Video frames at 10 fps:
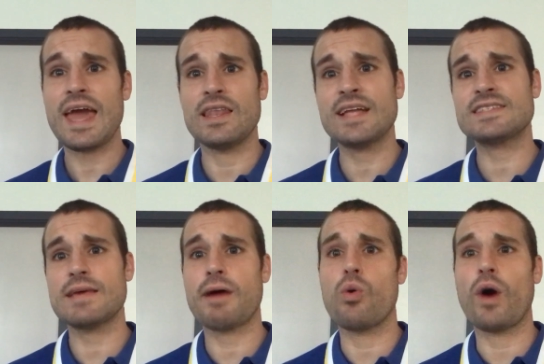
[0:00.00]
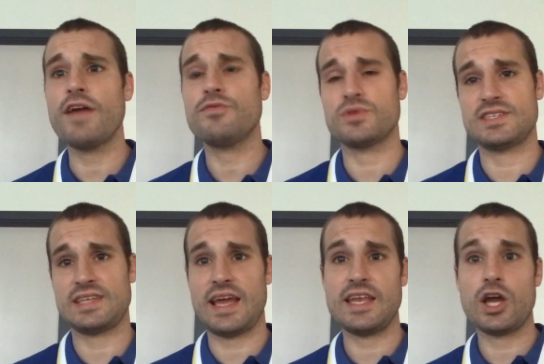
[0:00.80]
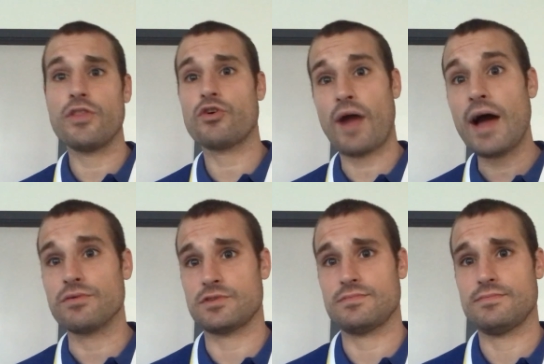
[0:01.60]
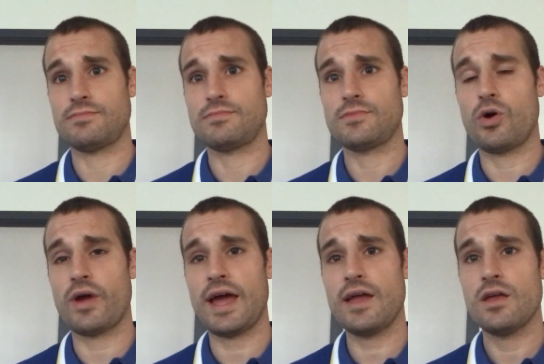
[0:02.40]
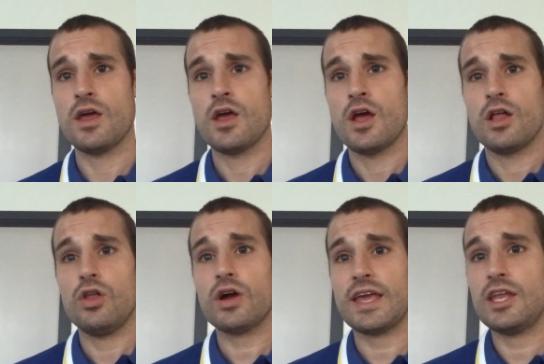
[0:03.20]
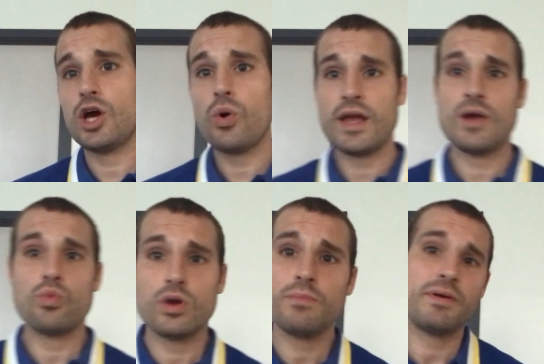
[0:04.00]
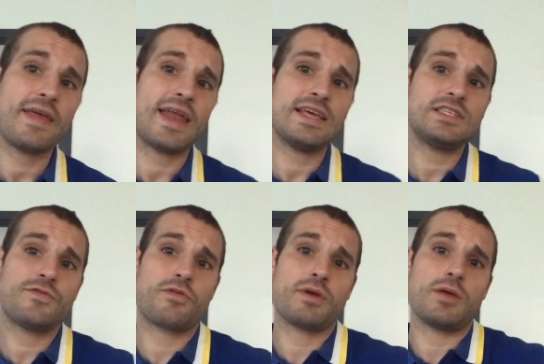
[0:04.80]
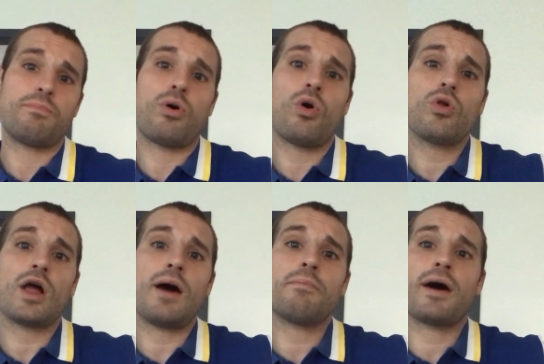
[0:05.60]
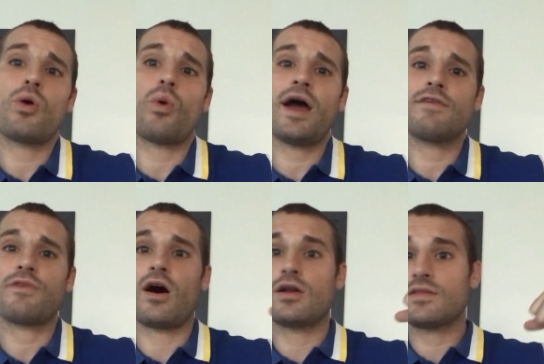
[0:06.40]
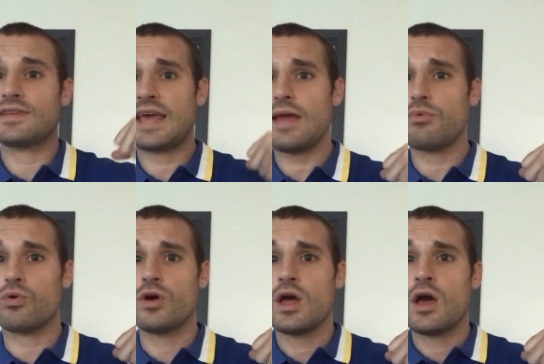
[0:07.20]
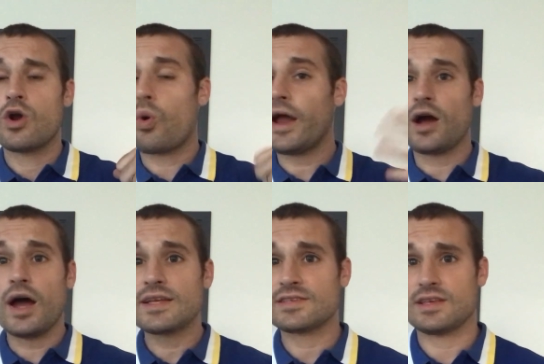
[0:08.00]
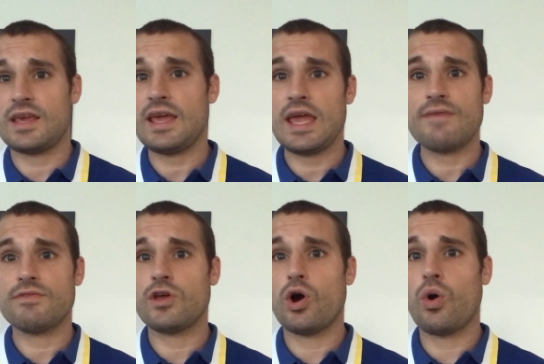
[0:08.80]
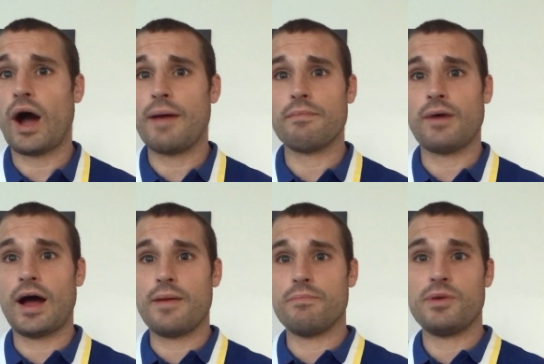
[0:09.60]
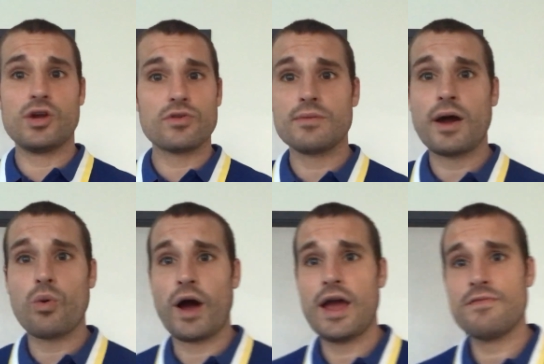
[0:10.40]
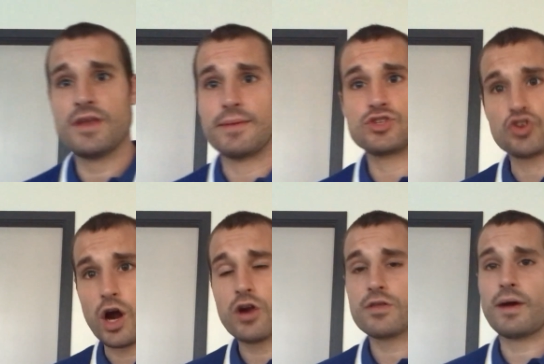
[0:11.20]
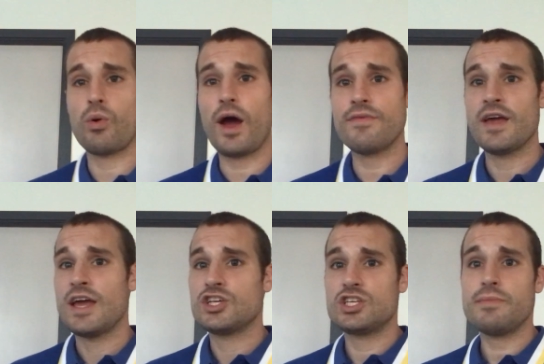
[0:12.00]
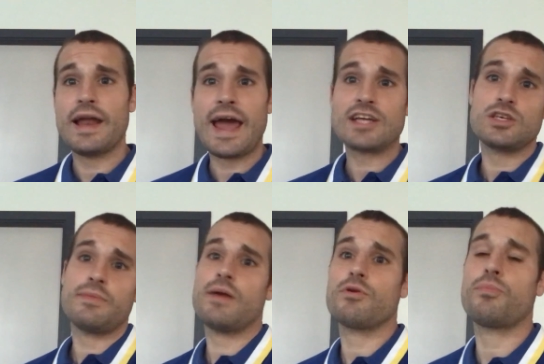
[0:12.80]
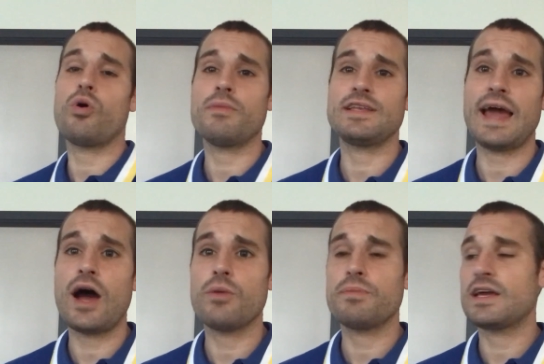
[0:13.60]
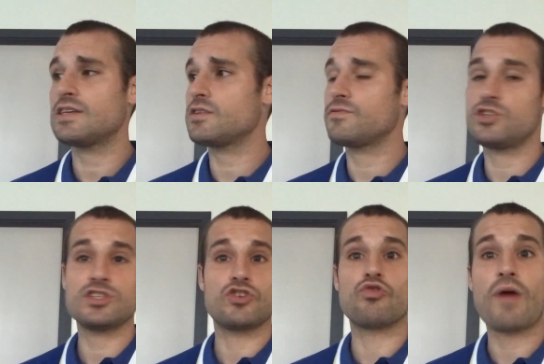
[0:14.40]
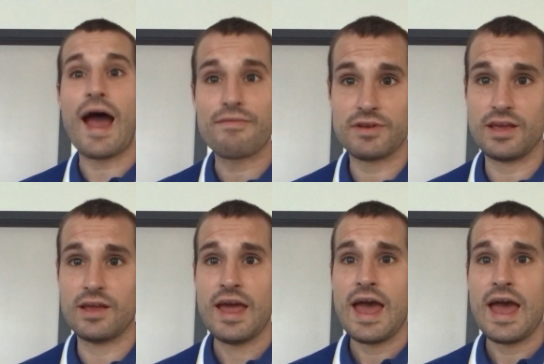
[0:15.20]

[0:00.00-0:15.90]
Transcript: And let's say my wife was standing on the ground. Okay? Look, you know, it wouldn't be that easy for me to pull up my wife onto the table quite honestly, even though I'm, I'm bigger than my wife and I'm stronger than my wife, she might actually be able to pull me down because of just gravity.